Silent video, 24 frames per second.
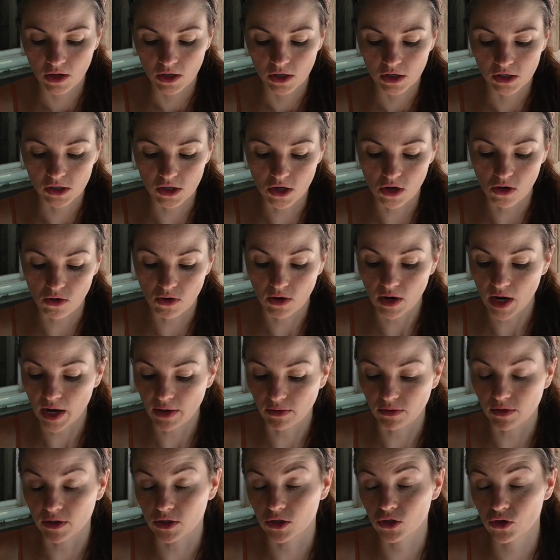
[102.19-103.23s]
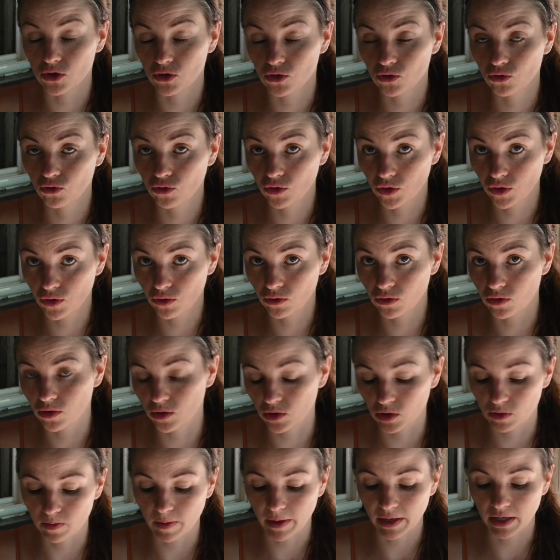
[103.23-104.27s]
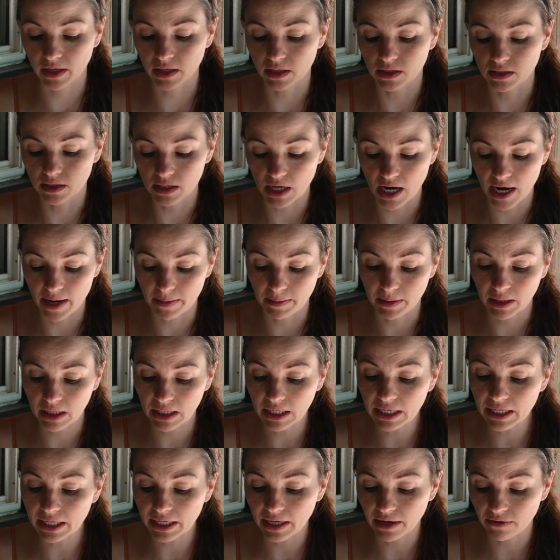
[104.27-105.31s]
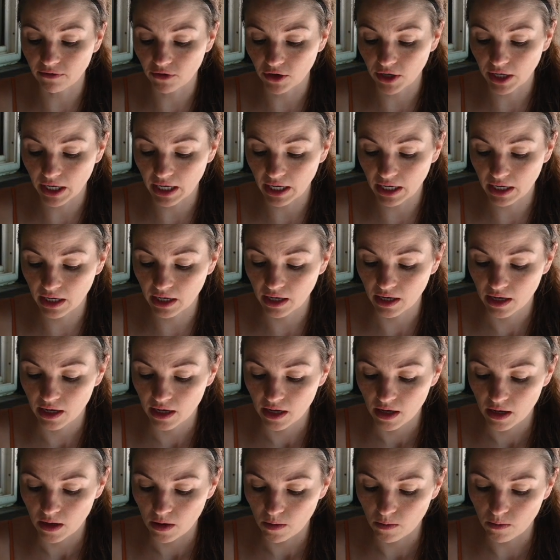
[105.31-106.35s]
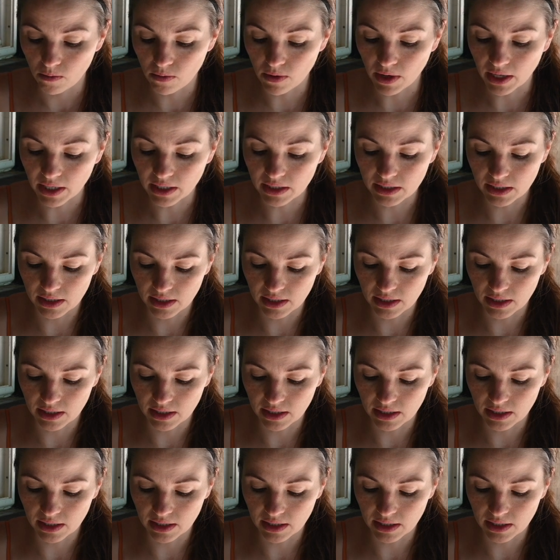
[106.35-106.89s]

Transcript: So I was true to spending time cleaning every day, but,